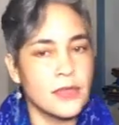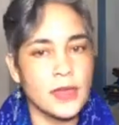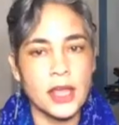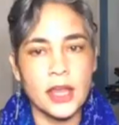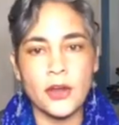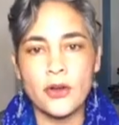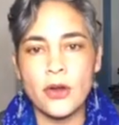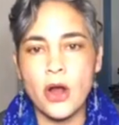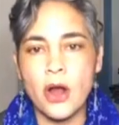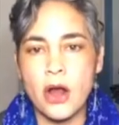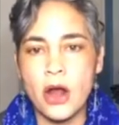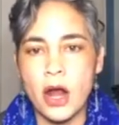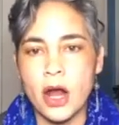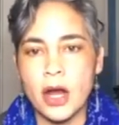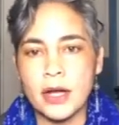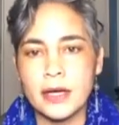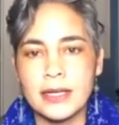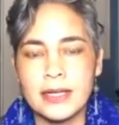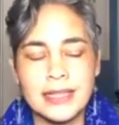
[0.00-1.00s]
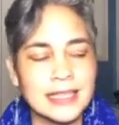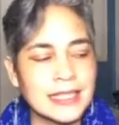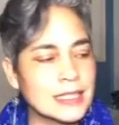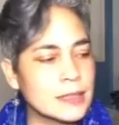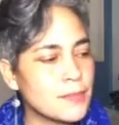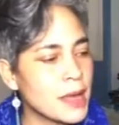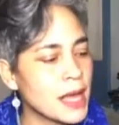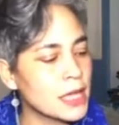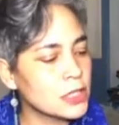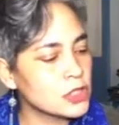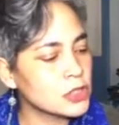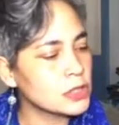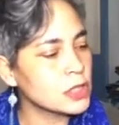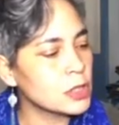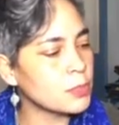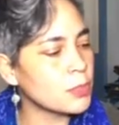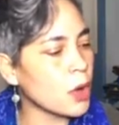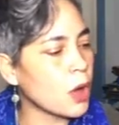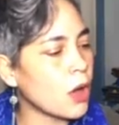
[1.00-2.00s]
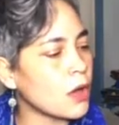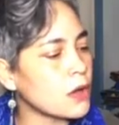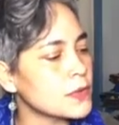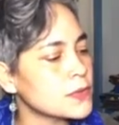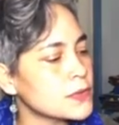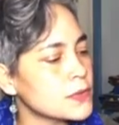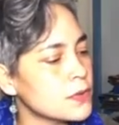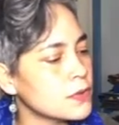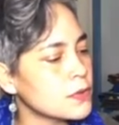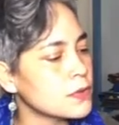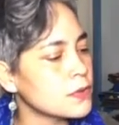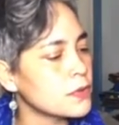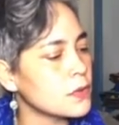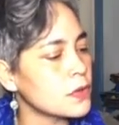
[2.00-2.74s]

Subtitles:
There are these magic little balls,